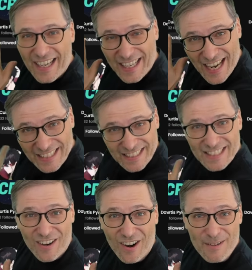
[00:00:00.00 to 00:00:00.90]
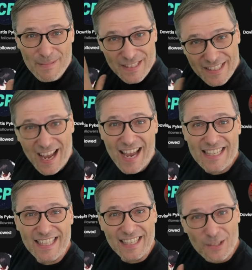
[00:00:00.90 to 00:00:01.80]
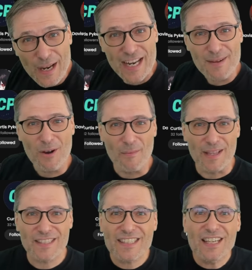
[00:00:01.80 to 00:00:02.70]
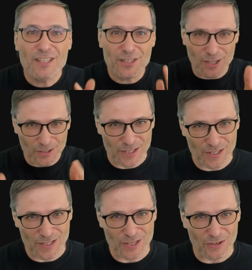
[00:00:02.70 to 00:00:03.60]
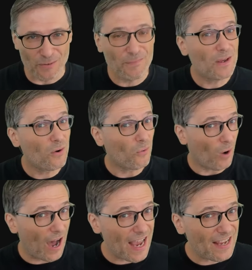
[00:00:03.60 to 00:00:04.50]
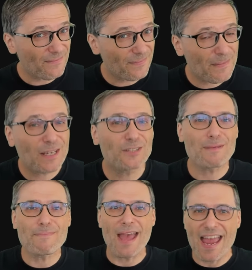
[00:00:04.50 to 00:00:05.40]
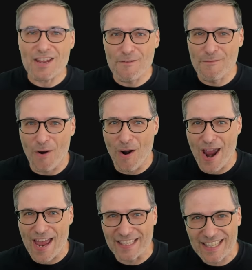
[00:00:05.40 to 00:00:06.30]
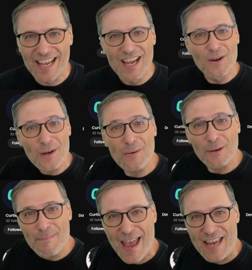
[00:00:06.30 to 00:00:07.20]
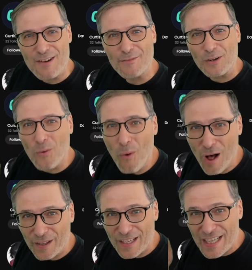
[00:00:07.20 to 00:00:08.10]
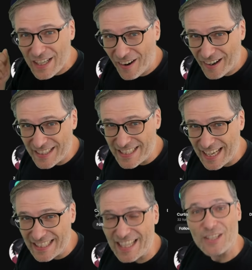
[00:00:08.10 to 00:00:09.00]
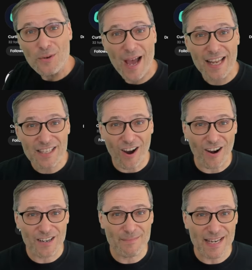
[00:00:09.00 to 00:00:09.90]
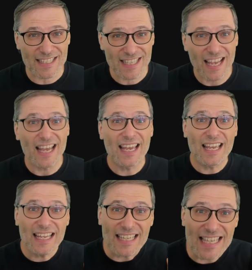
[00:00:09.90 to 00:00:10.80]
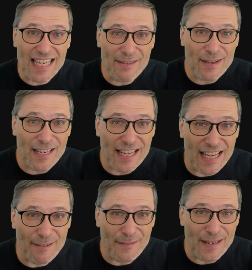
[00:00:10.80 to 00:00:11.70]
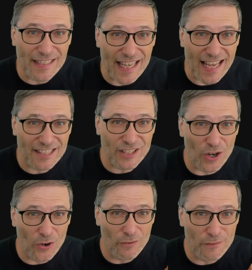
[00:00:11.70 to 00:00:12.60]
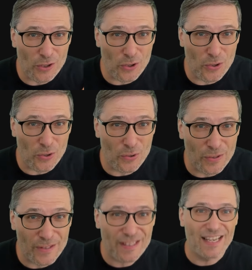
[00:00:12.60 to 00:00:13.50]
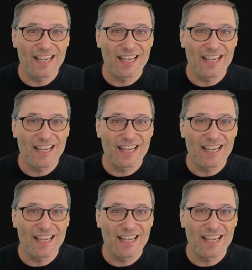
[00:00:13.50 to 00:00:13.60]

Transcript: connected to Heartbeat signed in creating moments, so should you. Why? Because we pay you for it! We will pay you for quality content that you add to Heartbeat, even if it gets no views.